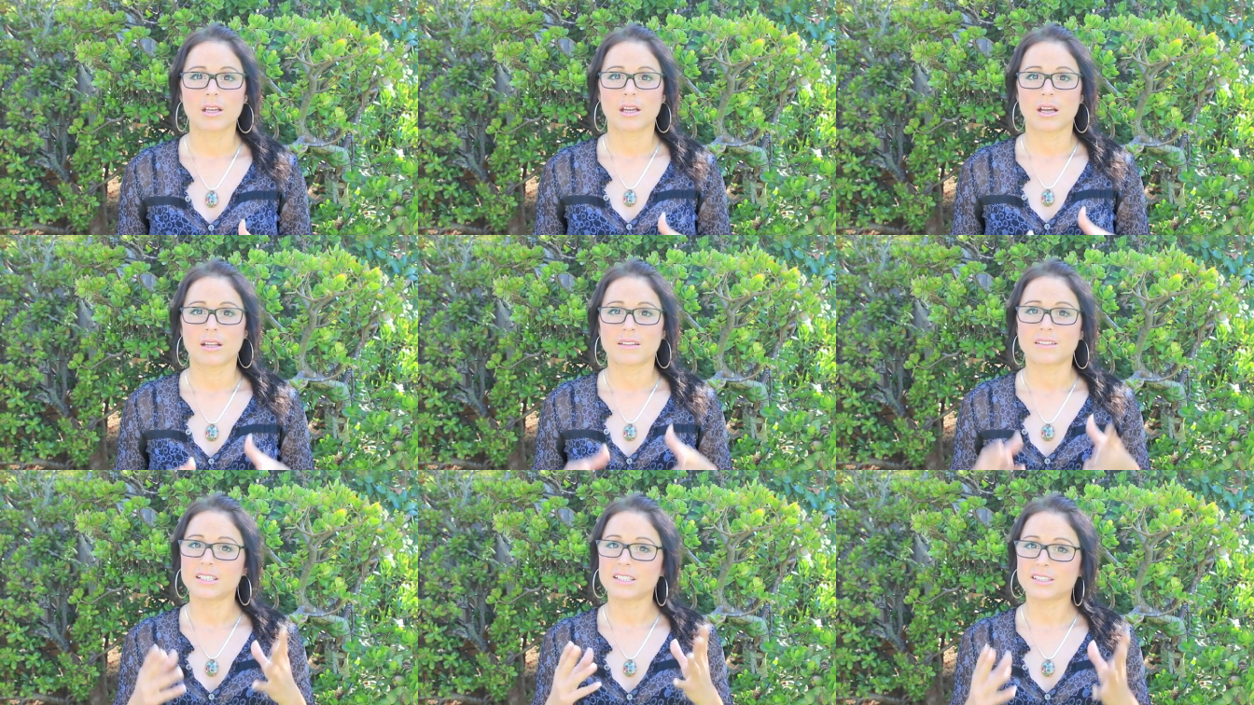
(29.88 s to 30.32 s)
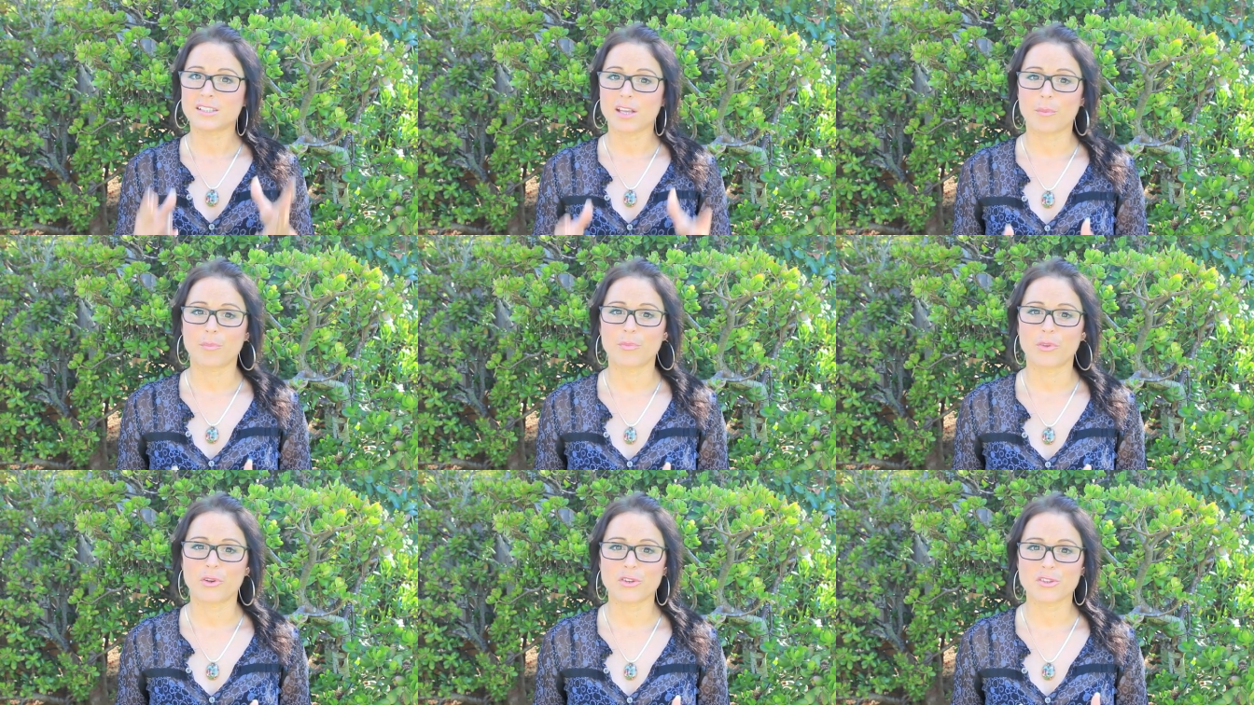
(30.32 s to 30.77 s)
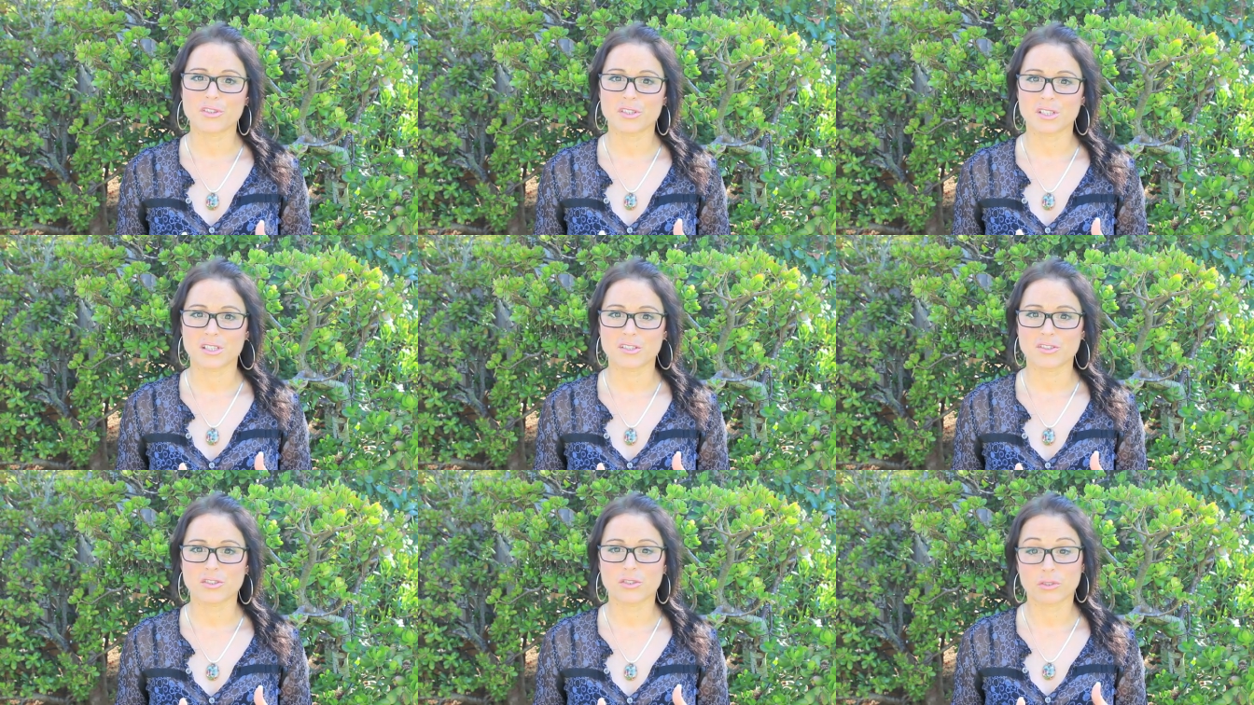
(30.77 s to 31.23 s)
This
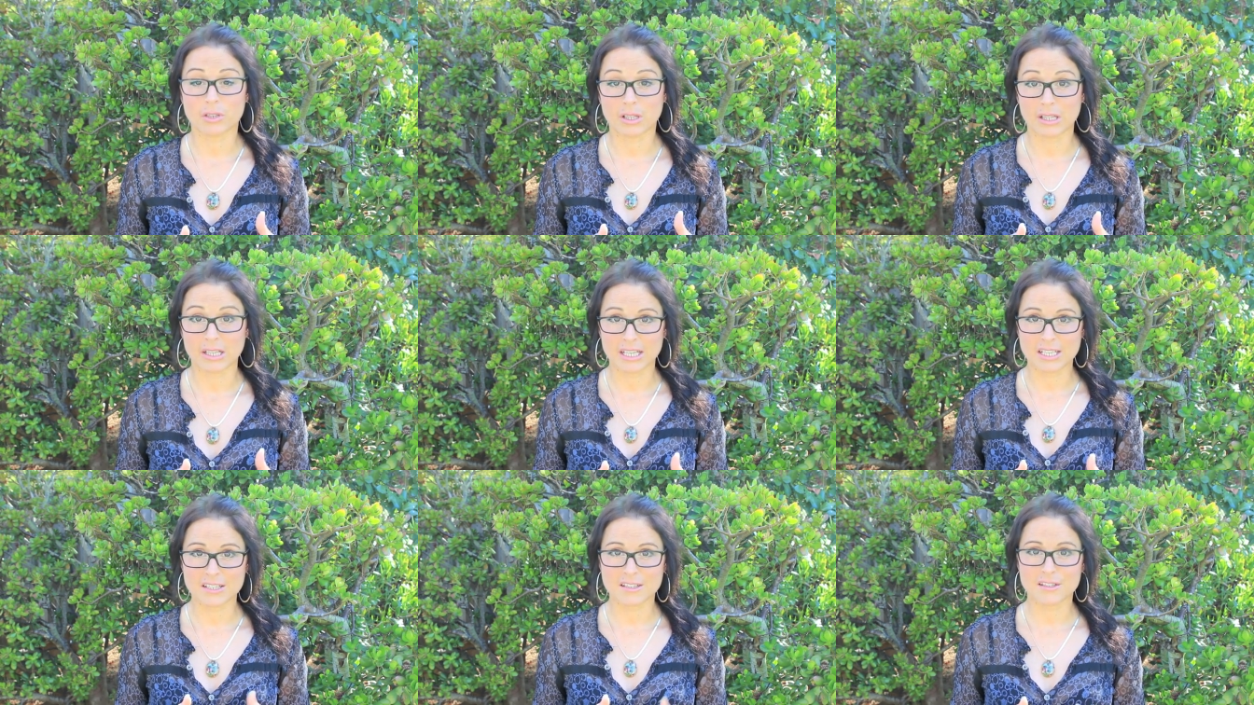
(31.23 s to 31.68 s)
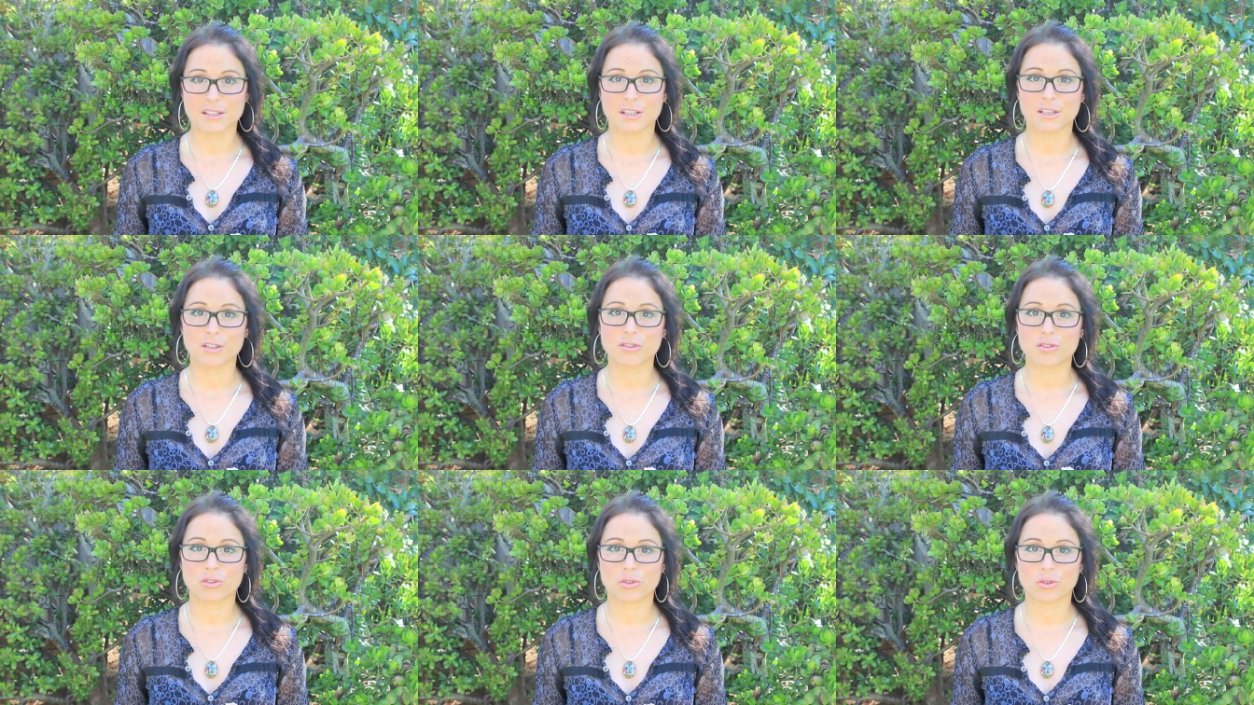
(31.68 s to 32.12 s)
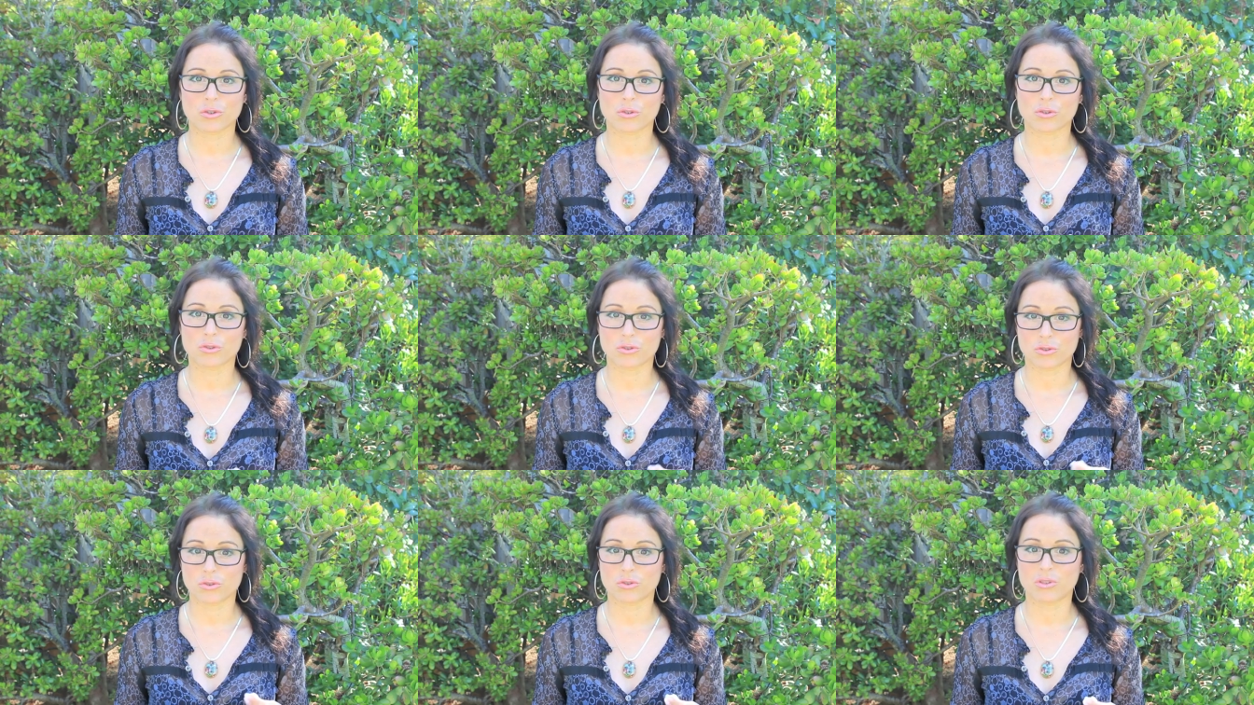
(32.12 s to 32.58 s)
hypnosis you are listening
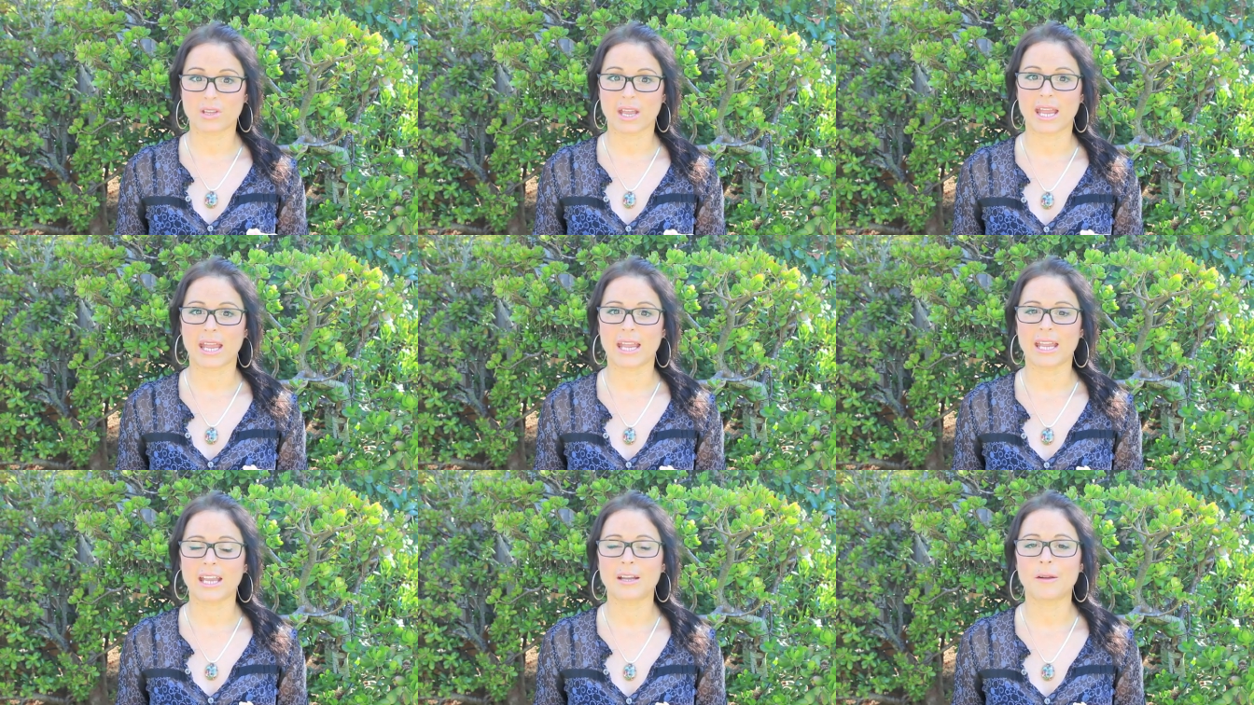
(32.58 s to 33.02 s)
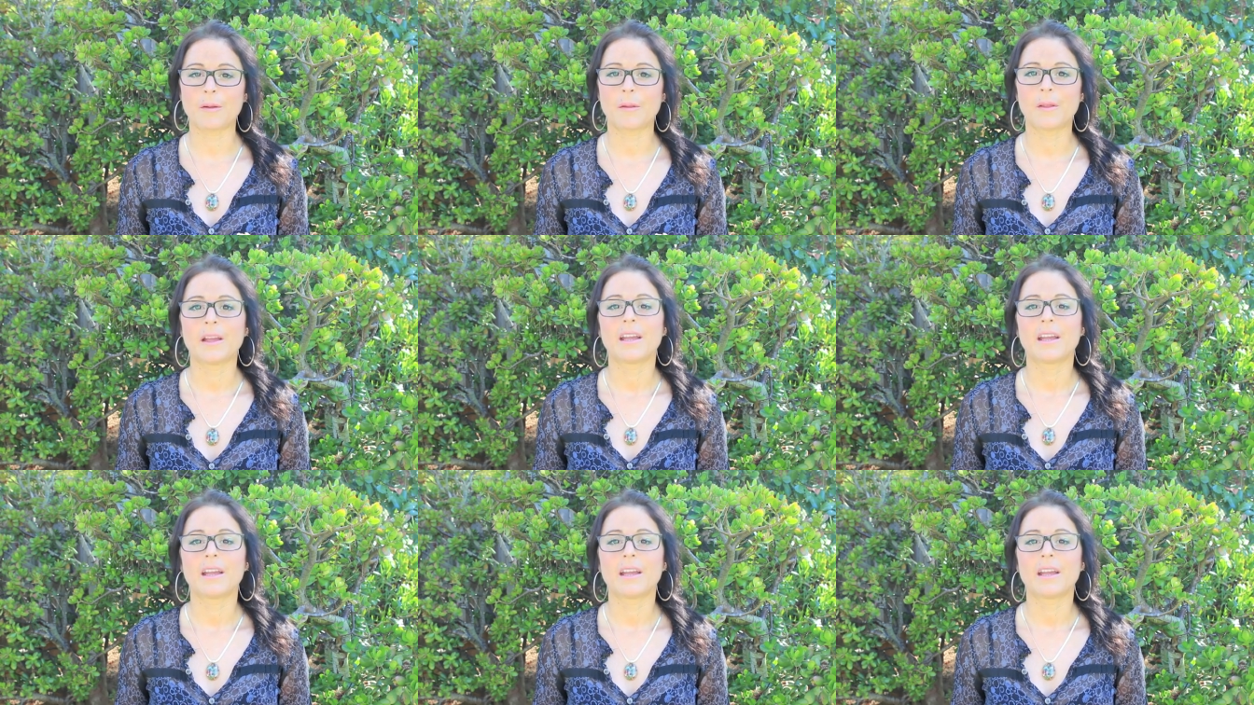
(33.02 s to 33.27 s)
to today